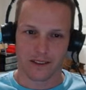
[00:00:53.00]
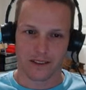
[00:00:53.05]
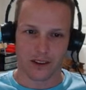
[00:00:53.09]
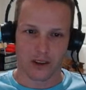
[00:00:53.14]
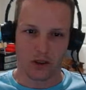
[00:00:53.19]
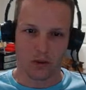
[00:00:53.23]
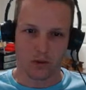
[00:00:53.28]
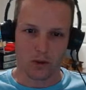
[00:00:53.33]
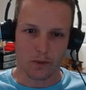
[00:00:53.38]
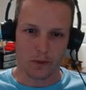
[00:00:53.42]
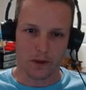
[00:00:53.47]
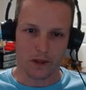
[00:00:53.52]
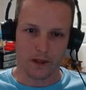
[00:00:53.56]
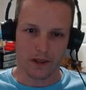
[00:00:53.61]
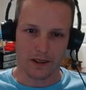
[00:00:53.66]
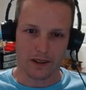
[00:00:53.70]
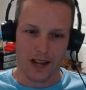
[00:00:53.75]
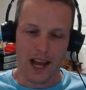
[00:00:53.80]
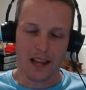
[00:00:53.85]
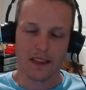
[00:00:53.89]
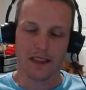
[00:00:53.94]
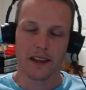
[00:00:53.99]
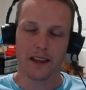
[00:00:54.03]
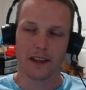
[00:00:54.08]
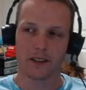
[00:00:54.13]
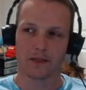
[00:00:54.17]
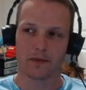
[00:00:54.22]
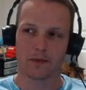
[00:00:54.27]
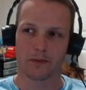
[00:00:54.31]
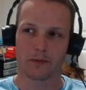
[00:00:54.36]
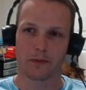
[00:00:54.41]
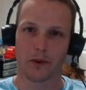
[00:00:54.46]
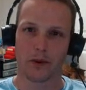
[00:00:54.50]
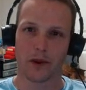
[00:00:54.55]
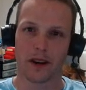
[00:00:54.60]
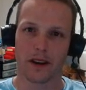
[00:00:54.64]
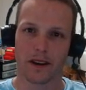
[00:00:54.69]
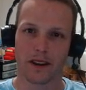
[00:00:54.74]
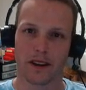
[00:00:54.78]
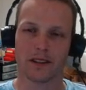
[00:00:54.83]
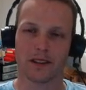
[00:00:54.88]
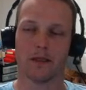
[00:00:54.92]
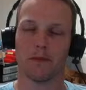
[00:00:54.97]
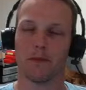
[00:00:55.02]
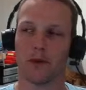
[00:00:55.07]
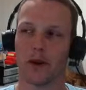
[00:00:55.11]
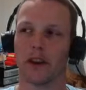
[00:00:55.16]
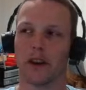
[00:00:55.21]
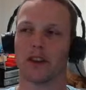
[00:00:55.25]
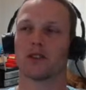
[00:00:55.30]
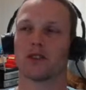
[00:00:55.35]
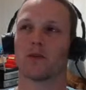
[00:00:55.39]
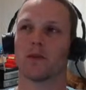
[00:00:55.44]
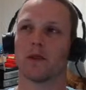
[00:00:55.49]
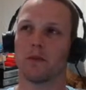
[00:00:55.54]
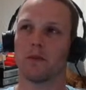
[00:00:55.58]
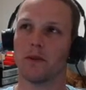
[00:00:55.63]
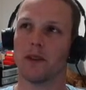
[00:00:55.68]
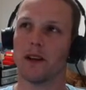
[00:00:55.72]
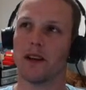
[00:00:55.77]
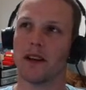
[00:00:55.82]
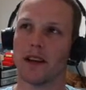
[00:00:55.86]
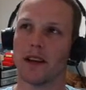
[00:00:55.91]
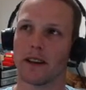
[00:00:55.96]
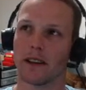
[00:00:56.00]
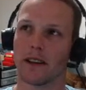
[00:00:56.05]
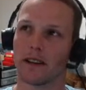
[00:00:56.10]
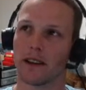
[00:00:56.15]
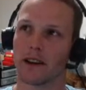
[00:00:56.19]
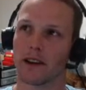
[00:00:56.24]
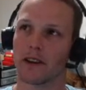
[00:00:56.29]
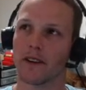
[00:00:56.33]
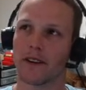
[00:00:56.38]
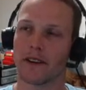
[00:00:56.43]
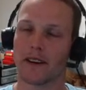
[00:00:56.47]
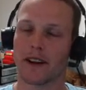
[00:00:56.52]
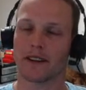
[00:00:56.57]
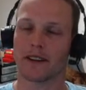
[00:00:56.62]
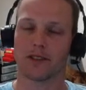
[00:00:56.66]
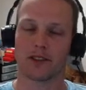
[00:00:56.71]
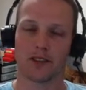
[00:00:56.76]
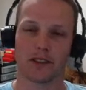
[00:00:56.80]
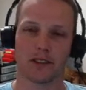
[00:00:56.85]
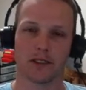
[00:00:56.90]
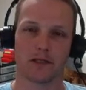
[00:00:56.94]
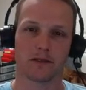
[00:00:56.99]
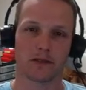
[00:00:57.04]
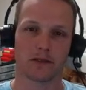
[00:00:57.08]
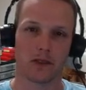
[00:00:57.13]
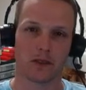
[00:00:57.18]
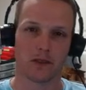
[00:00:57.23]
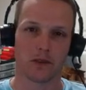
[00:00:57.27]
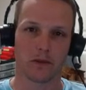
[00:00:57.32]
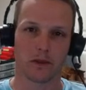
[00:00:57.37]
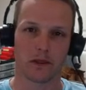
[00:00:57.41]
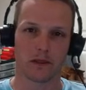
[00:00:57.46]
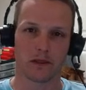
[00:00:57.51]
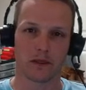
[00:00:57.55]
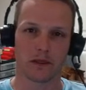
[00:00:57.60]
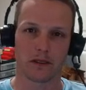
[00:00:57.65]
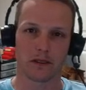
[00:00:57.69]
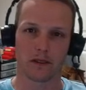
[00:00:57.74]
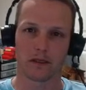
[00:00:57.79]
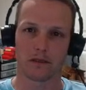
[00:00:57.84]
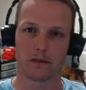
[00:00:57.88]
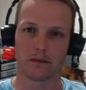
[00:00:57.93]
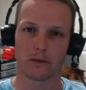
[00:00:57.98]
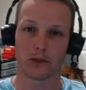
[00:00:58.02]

like ripping. I think it's pretty. It's a pretty sweet plane. Now, granted, I just have started with the